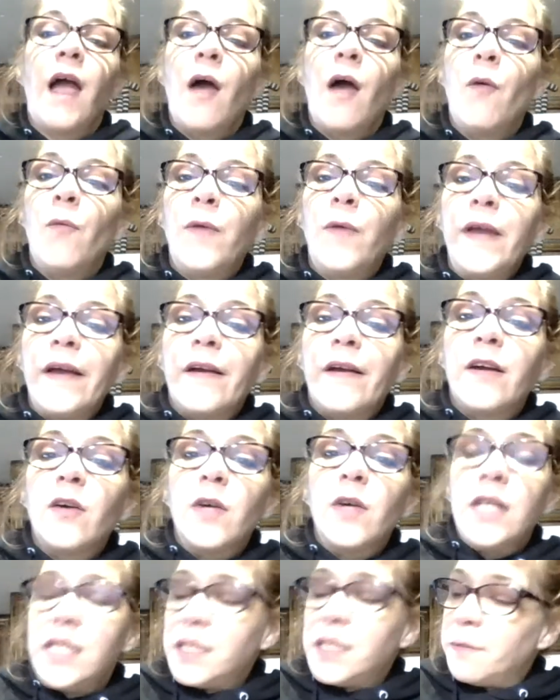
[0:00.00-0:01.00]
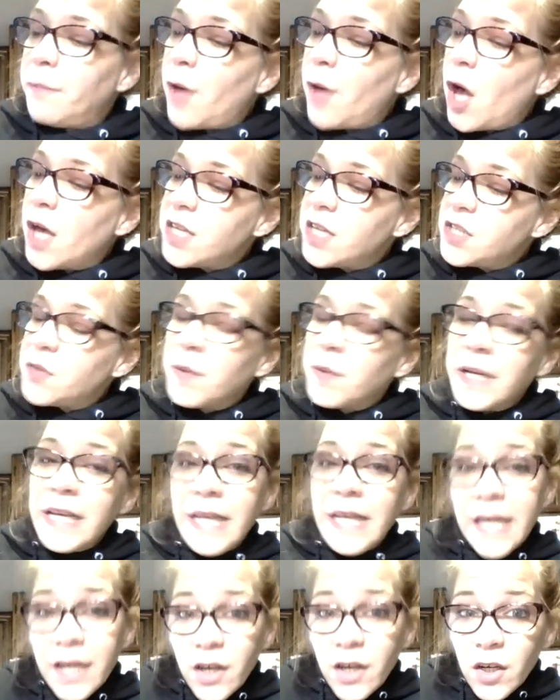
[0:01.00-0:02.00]
We are going to pause right
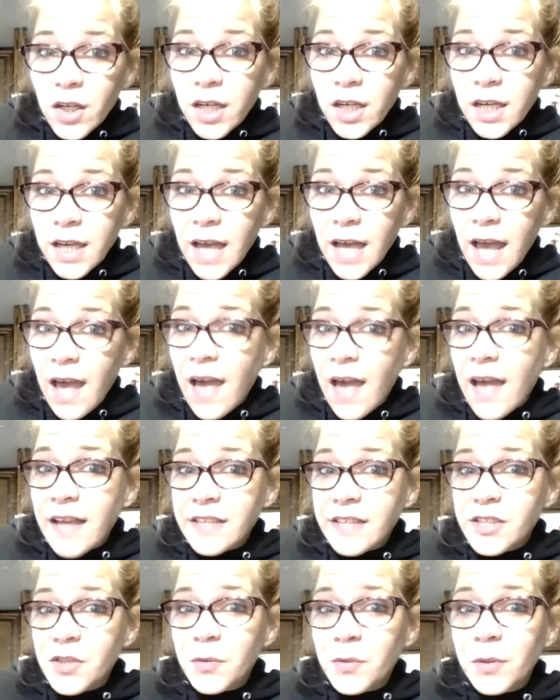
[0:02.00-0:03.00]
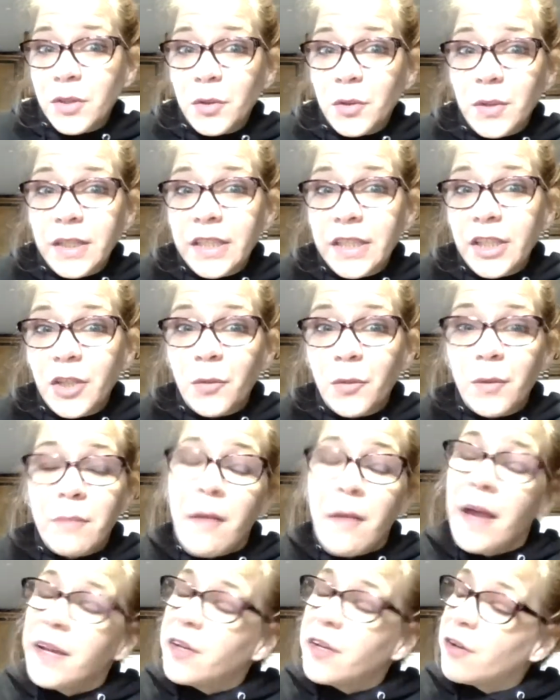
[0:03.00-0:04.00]
here and do a quick little
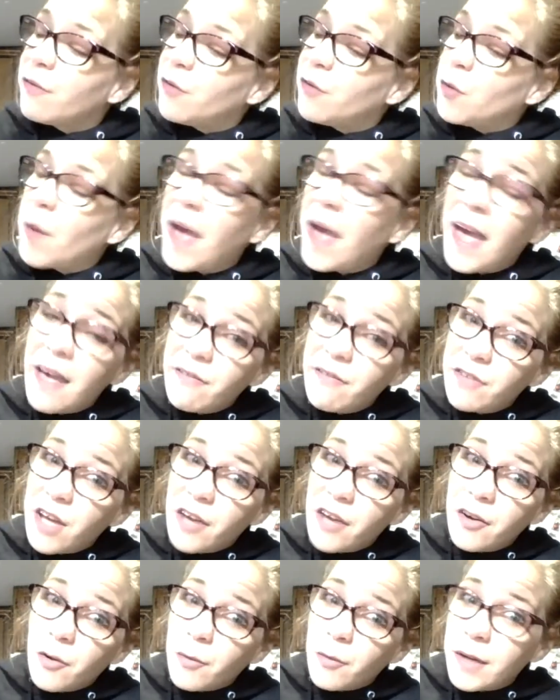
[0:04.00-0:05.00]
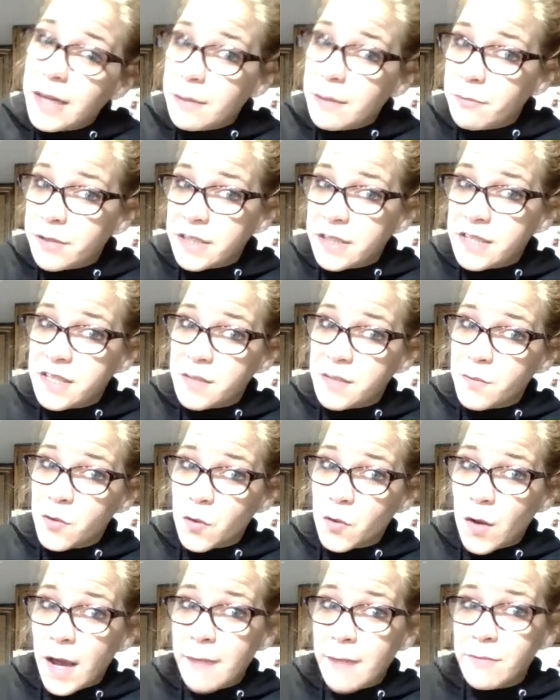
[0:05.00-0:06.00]
reminder. If you have not already, please
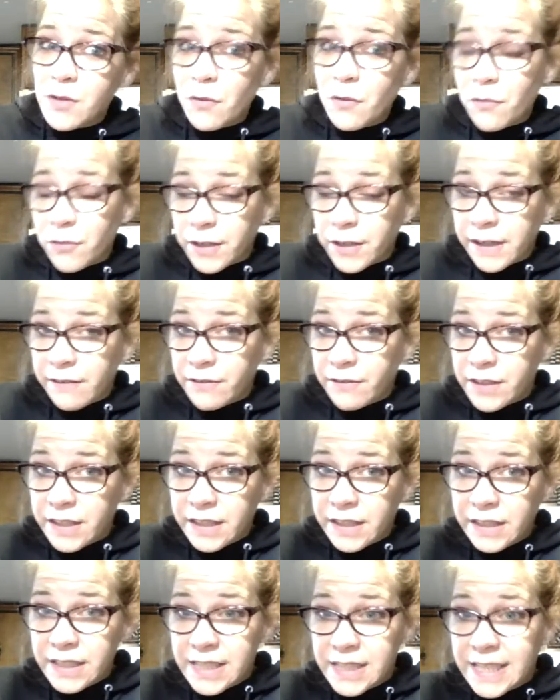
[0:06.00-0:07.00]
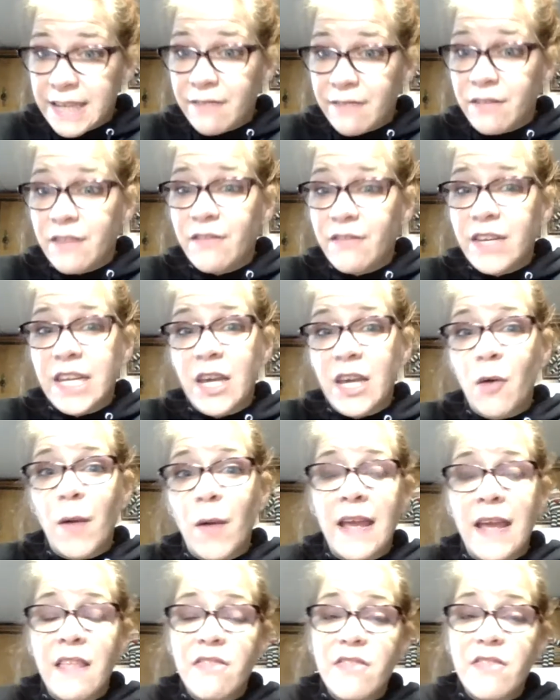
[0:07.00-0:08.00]
subscribe. Don't forget to give the video
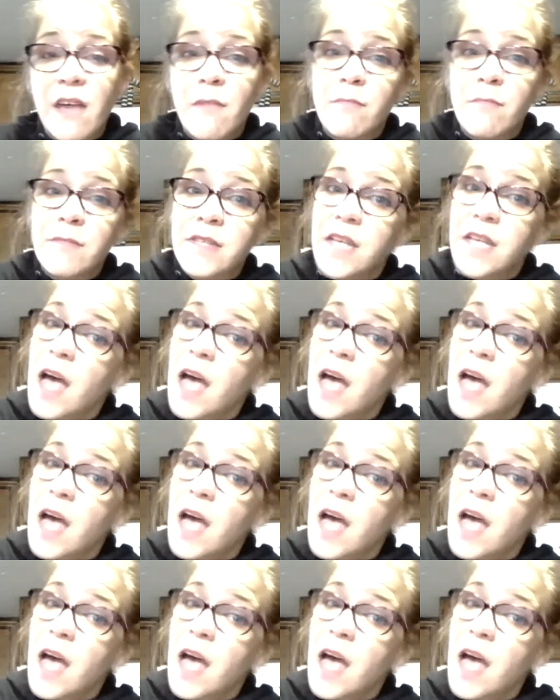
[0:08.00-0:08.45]
a thumbs